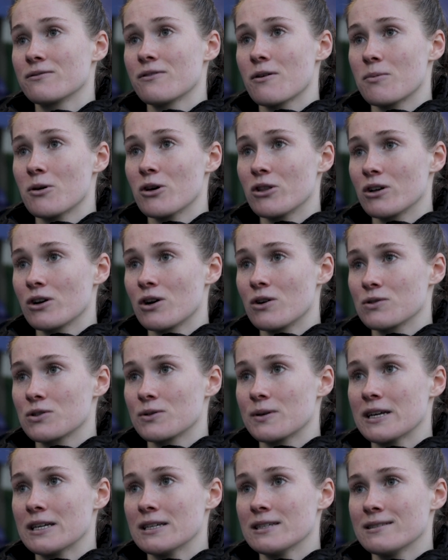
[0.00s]
for putting the goals
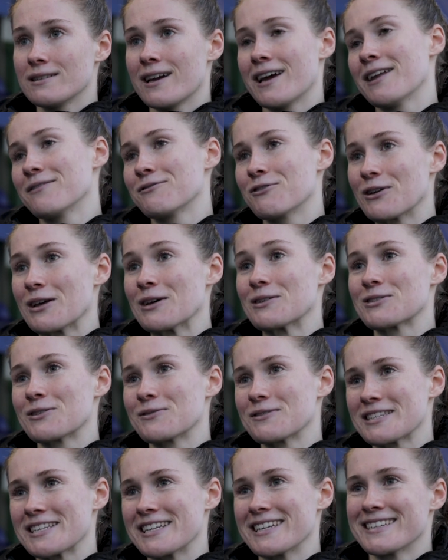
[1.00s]
away, and everyone else
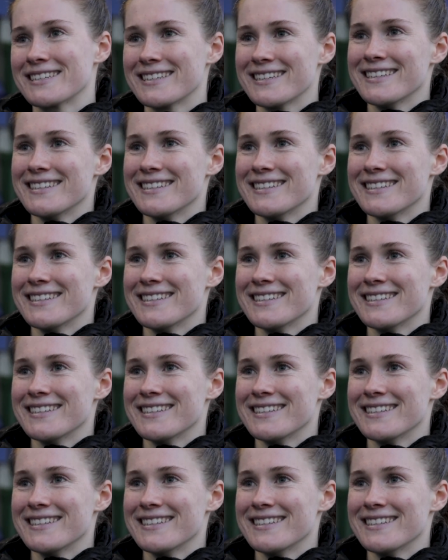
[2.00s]
obviously.